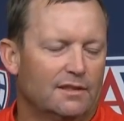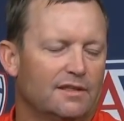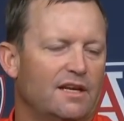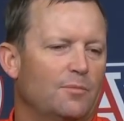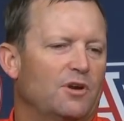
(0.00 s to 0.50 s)

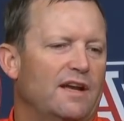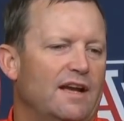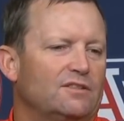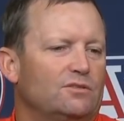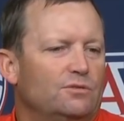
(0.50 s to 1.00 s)
Cameron
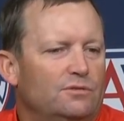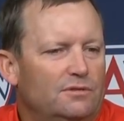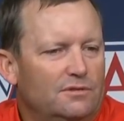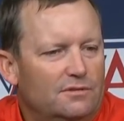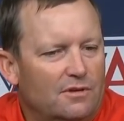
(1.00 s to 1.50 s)
Haskell
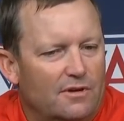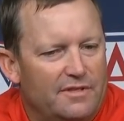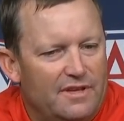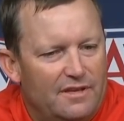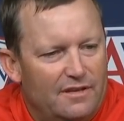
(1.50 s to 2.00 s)
are
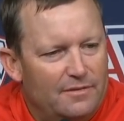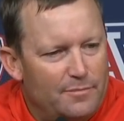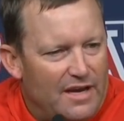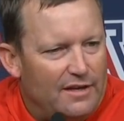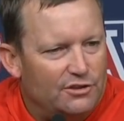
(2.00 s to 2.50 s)
the
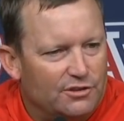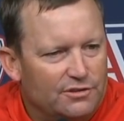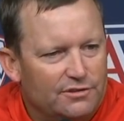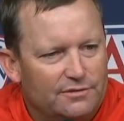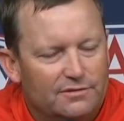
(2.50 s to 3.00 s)

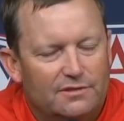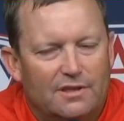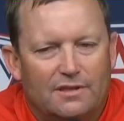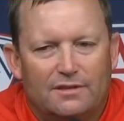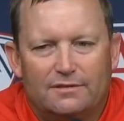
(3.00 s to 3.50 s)
managers
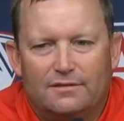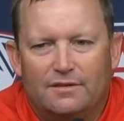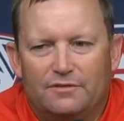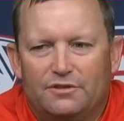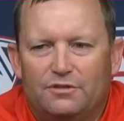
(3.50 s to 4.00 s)
uh,
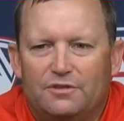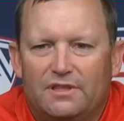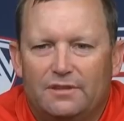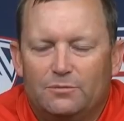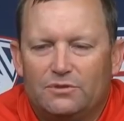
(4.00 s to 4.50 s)
of the two
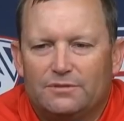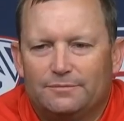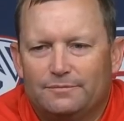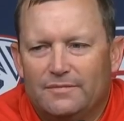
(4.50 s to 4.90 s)
teams.